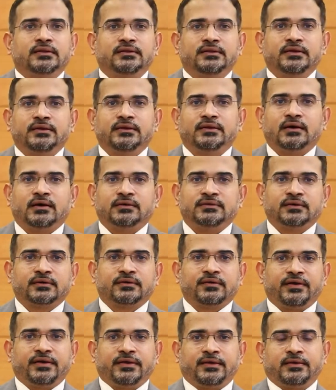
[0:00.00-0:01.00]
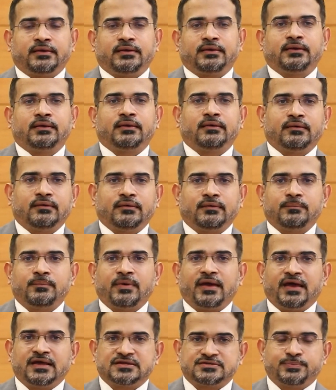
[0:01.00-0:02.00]
the other critical
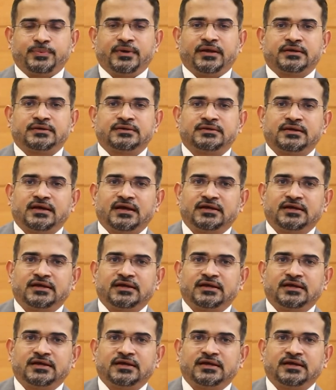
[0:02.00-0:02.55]
aspect